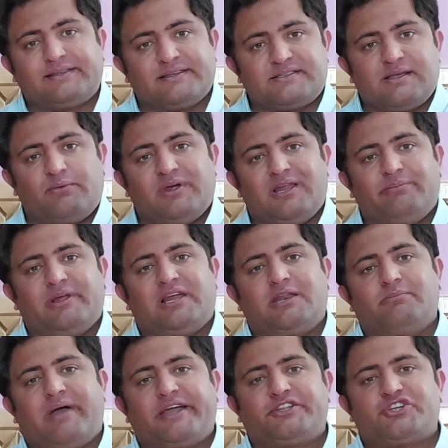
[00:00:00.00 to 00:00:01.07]
It is available
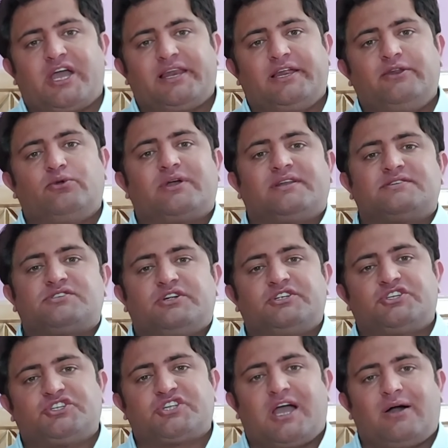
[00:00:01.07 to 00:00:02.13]
in my channel. You can
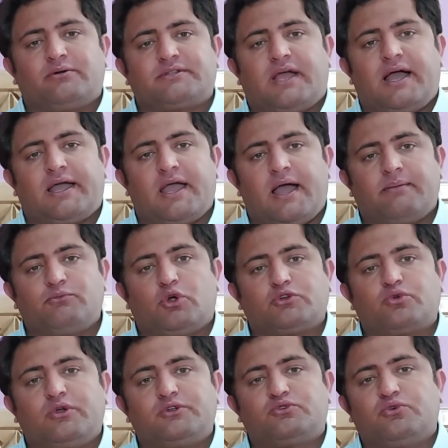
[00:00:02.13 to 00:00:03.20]
search it out. I'm
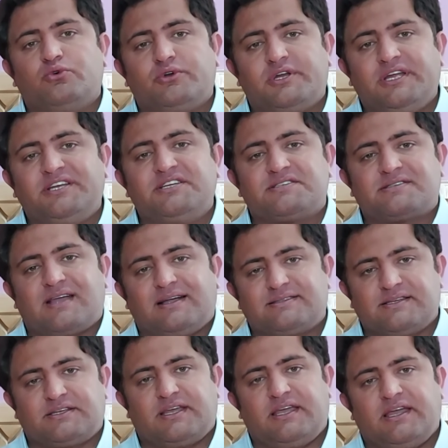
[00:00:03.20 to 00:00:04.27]
not going to
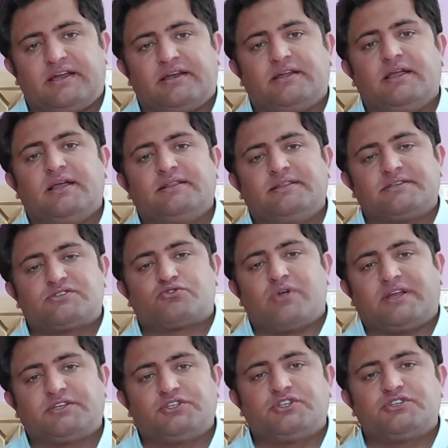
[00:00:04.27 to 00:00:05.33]
rediscuss it here. The
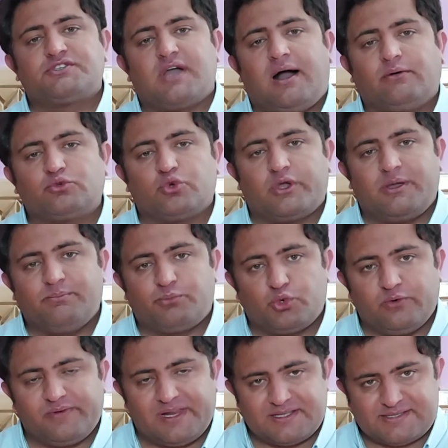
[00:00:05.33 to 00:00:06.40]
strategies how to
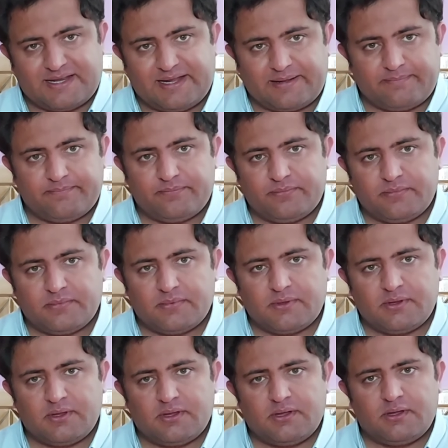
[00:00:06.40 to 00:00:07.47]
improve listening.
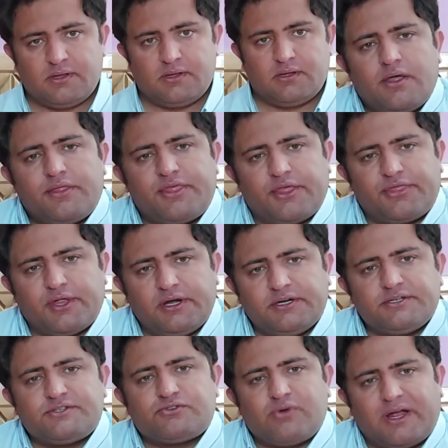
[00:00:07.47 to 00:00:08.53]
The
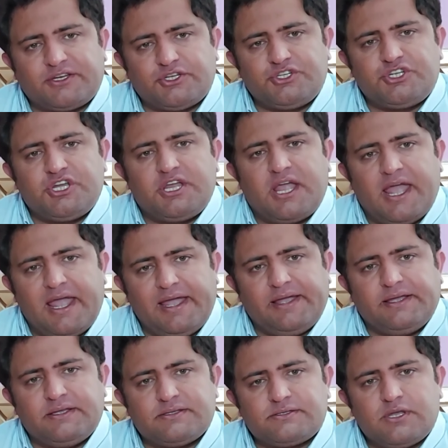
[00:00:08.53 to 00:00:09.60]
third
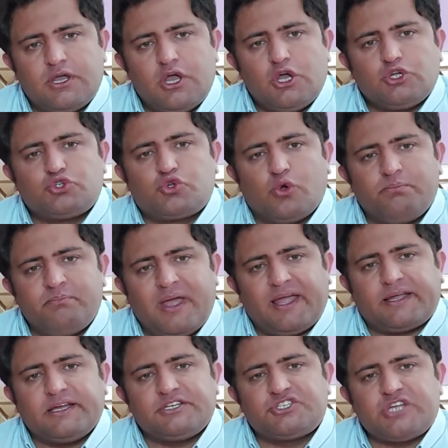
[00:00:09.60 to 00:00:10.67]
strategy is to
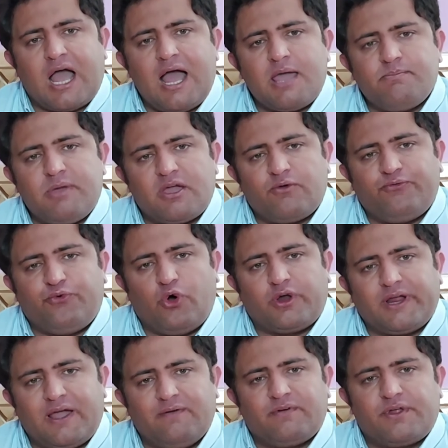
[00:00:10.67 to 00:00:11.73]
make timing
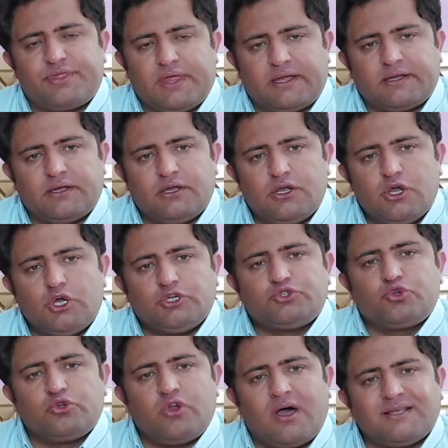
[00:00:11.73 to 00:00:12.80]
for everything.
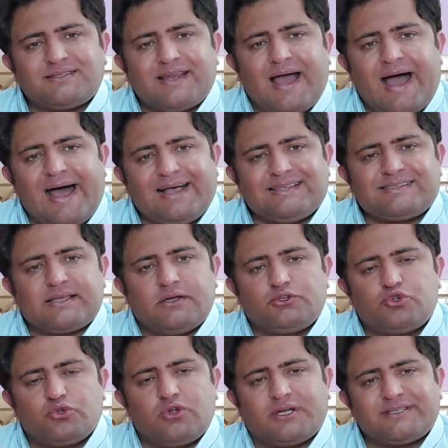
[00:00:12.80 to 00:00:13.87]
Do not
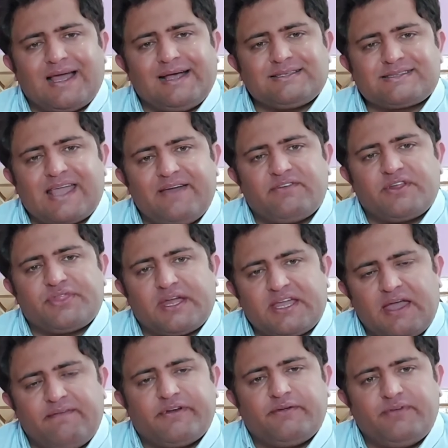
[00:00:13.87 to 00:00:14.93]
ask
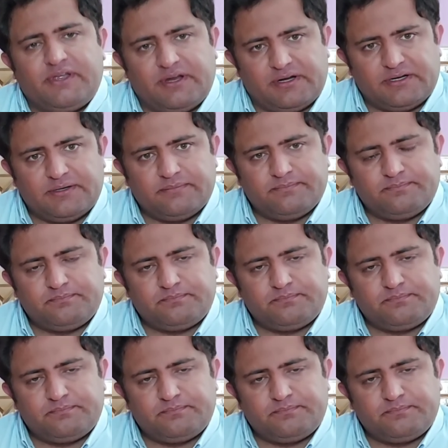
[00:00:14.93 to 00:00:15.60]
everything everywhere.